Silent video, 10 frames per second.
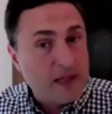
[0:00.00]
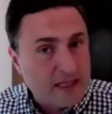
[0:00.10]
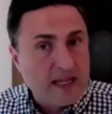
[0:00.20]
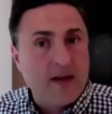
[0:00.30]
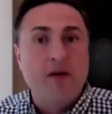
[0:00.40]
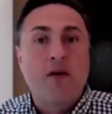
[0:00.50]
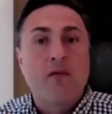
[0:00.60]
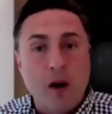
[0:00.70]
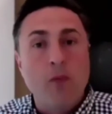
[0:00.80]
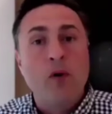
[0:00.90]
together of
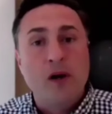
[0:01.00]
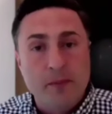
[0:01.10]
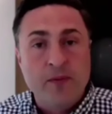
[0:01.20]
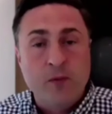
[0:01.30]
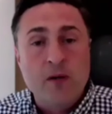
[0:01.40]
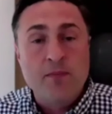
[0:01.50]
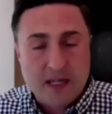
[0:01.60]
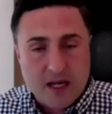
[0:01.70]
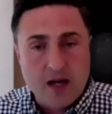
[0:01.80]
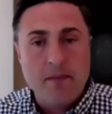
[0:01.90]
what would
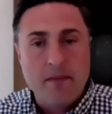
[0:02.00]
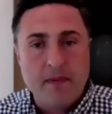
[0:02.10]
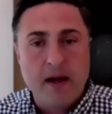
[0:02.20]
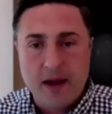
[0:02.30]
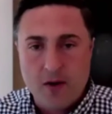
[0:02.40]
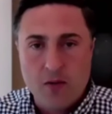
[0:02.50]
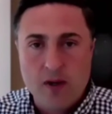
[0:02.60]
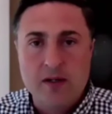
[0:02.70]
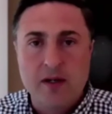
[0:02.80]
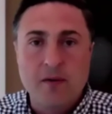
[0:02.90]
become our
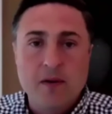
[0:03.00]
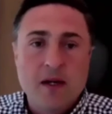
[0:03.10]
window.